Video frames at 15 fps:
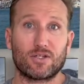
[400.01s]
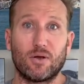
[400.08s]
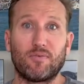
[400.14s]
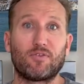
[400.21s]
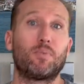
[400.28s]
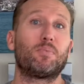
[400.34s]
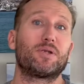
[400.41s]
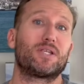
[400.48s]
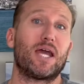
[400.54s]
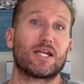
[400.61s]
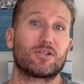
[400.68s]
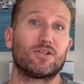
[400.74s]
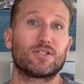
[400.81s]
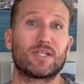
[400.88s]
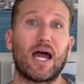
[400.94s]
So if the
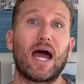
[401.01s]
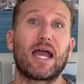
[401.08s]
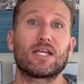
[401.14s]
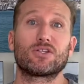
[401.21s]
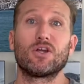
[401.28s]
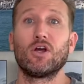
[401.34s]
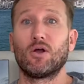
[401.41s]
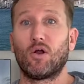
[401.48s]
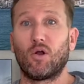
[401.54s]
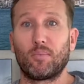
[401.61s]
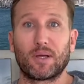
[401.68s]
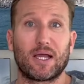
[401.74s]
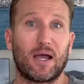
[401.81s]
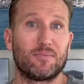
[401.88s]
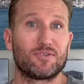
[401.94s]
protector dies or
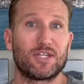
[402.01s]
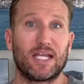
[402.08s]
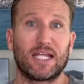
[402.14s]
becomes